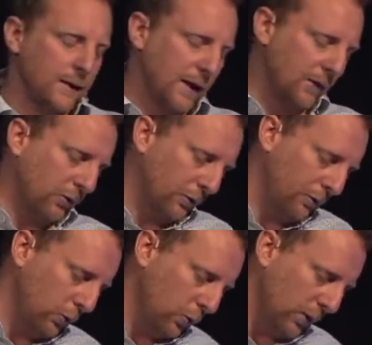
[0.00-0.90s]
and so
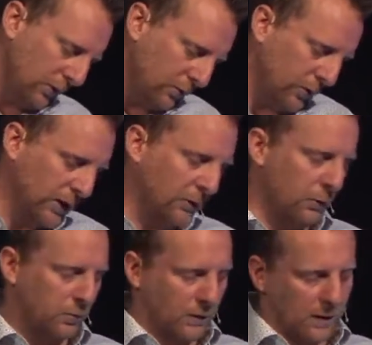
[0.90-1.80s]
fuel wasn't running
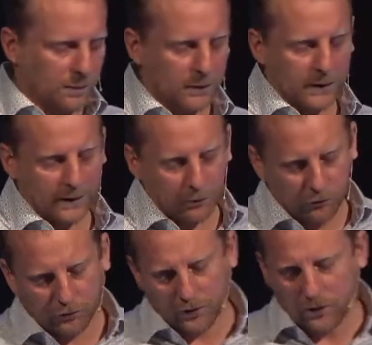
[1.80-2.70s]
through properly and it would
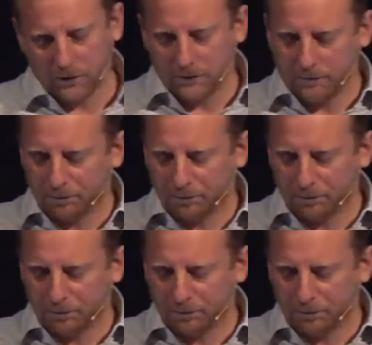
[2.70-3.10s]
shut off.